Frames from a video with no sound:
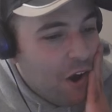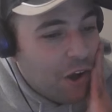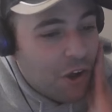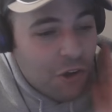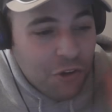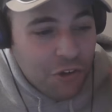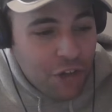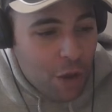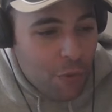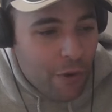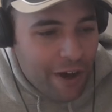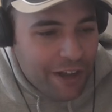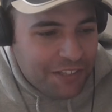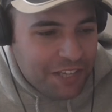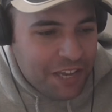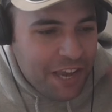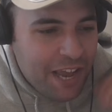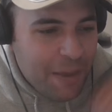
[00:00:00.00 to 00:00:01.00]
I've got no
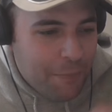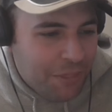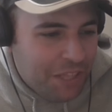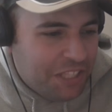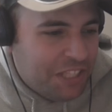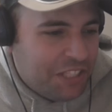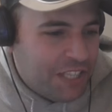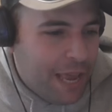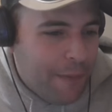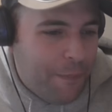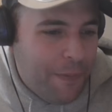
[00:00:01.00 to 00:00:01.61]
idea, but this is